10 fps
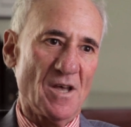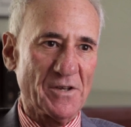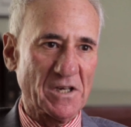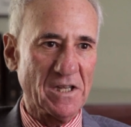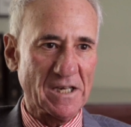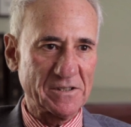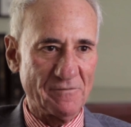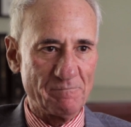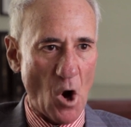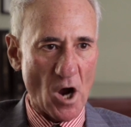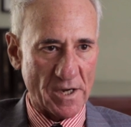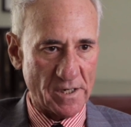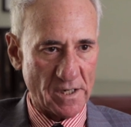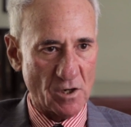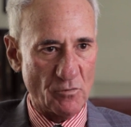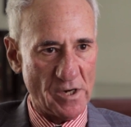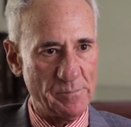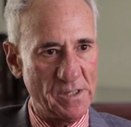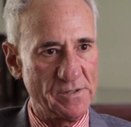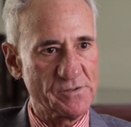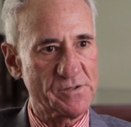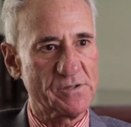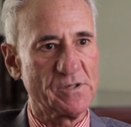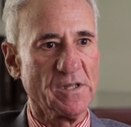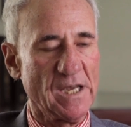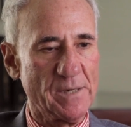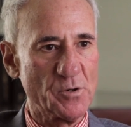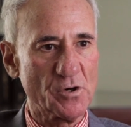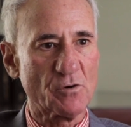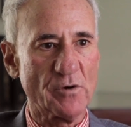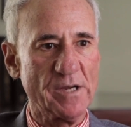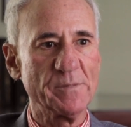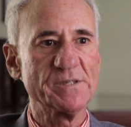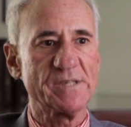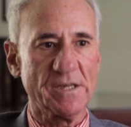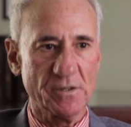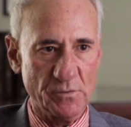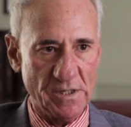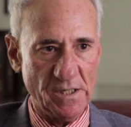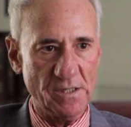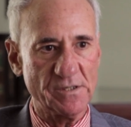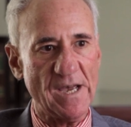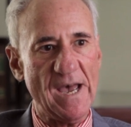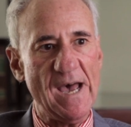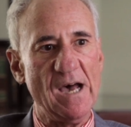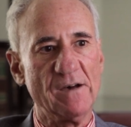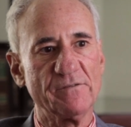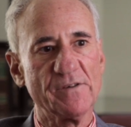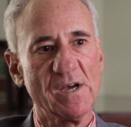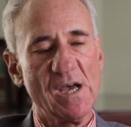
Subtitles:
the collective bargaining agreements, the labor agreements that you need to have